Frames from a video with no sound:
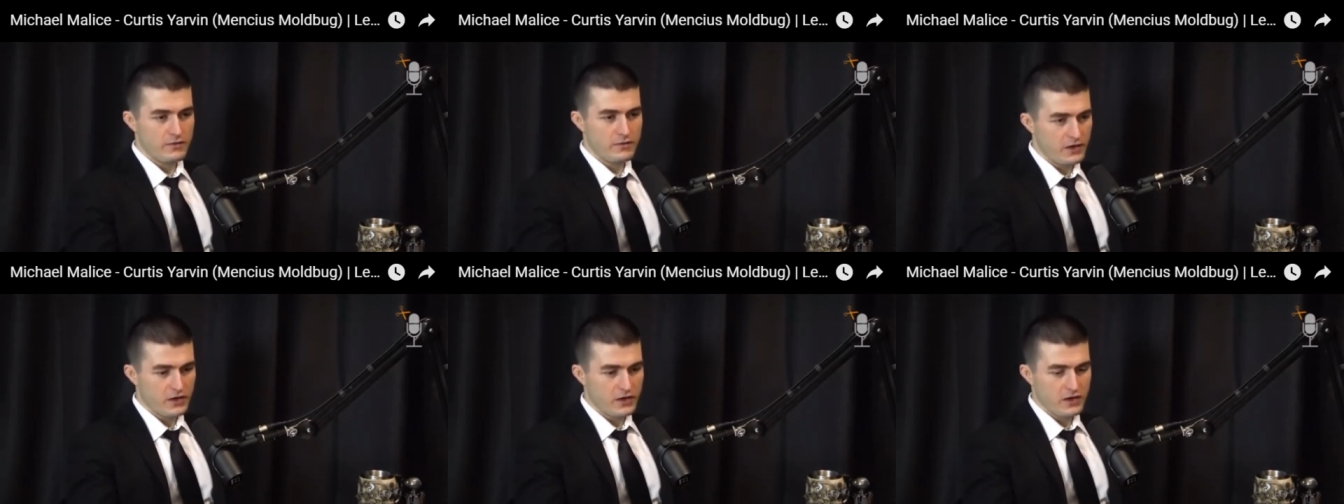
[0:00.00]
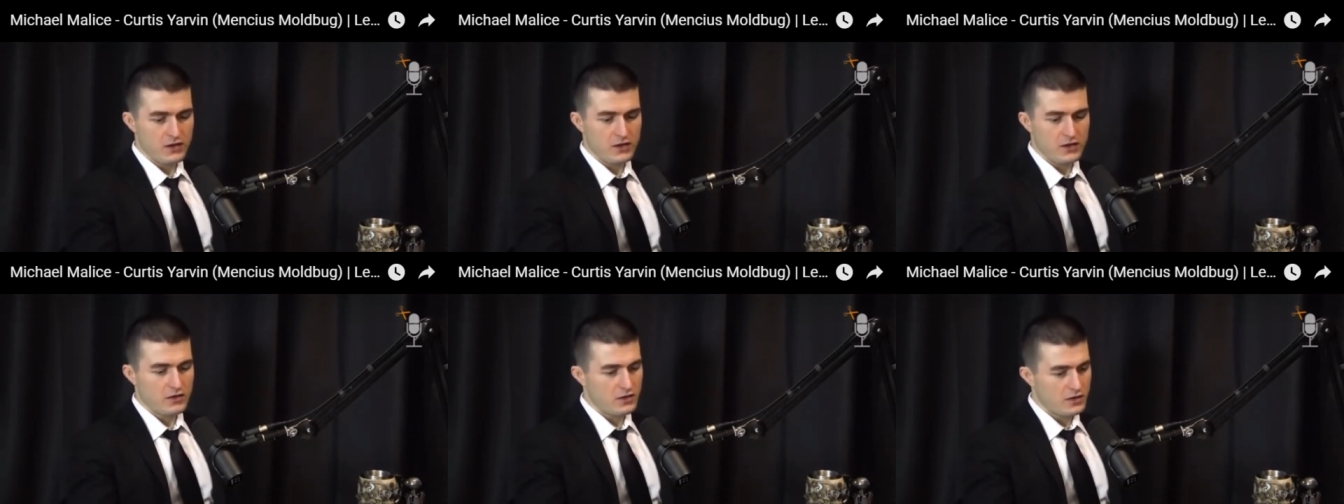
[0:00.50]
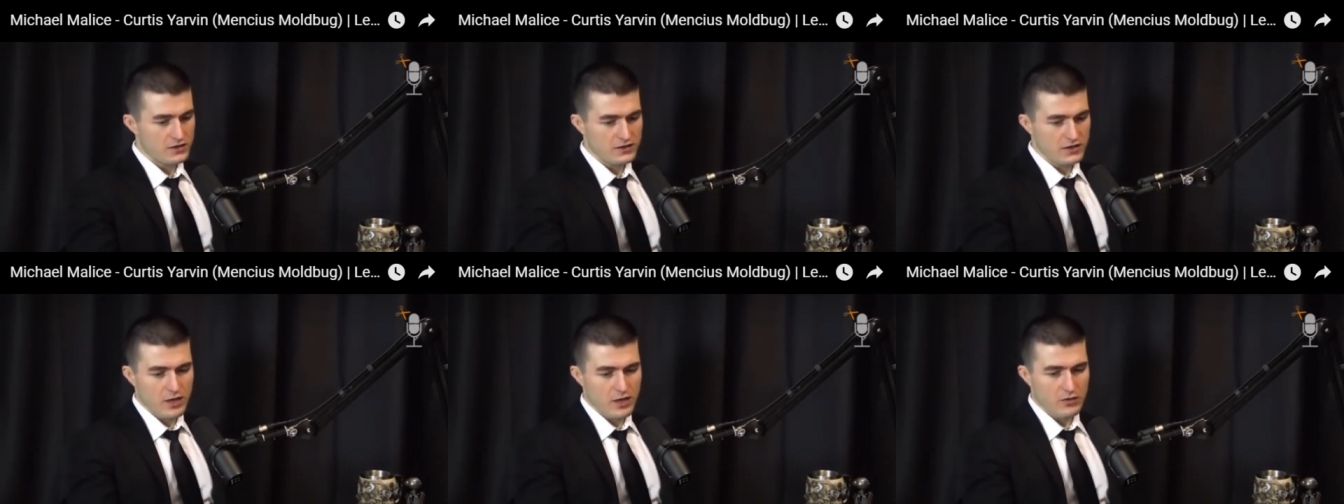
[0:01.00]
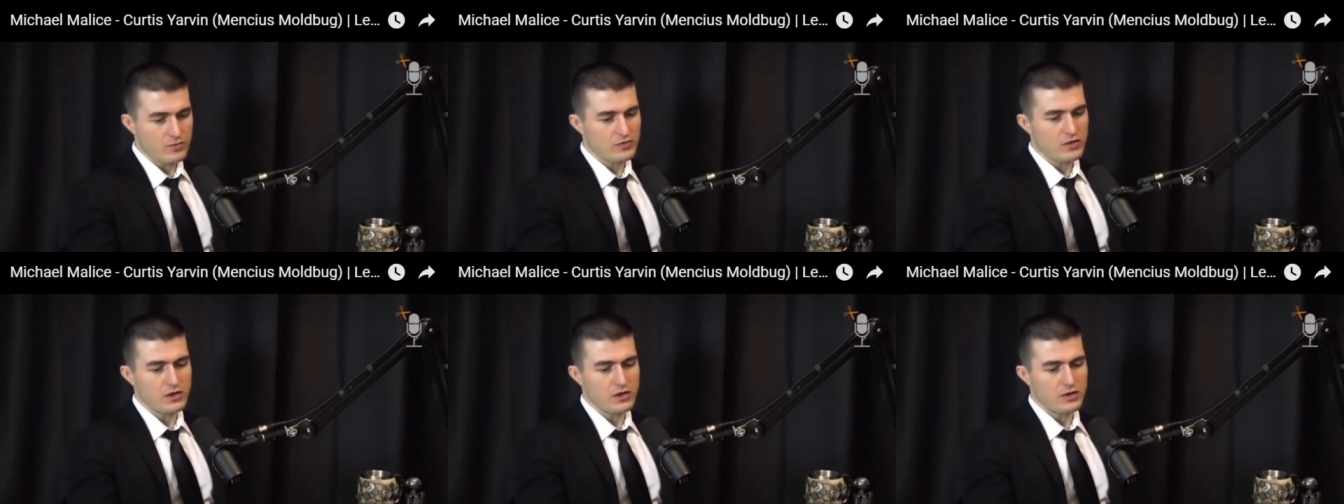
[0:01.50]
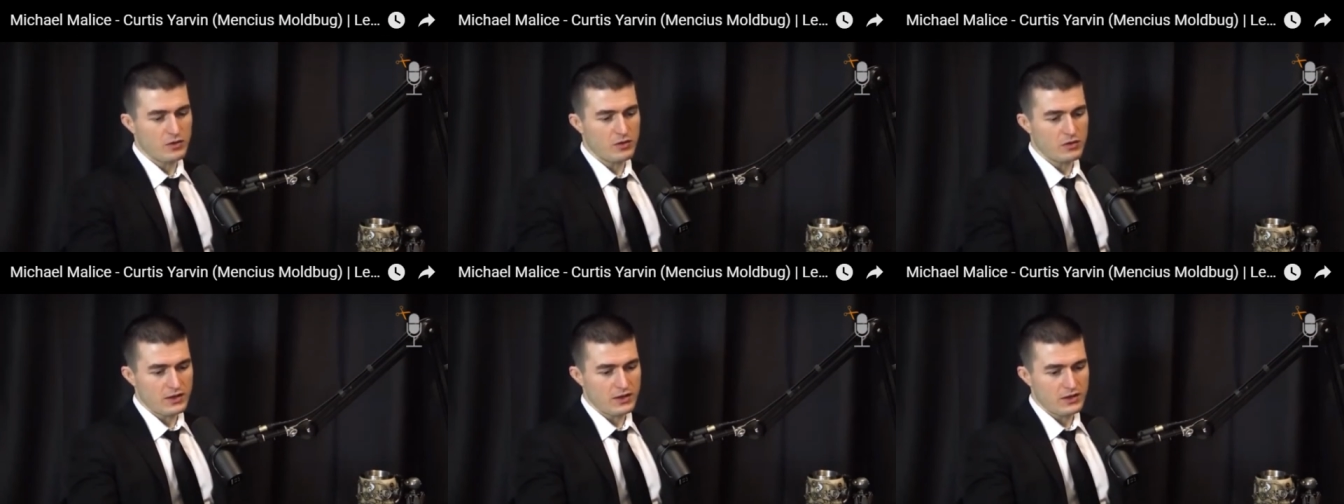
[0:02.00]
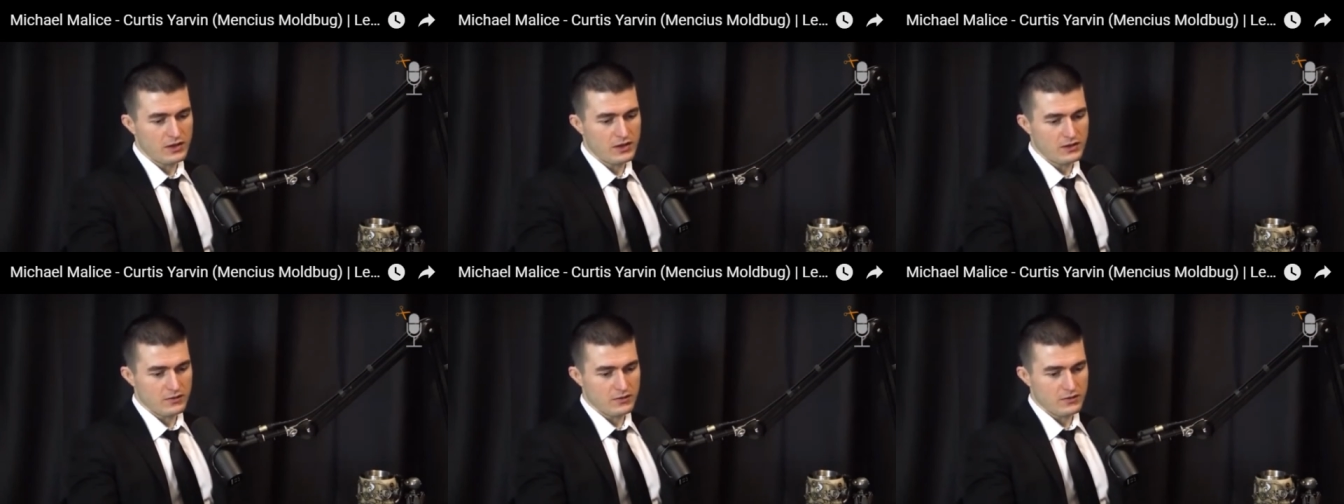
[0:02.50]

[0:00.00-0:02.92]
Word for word: Fear is not what I'm talking about. I think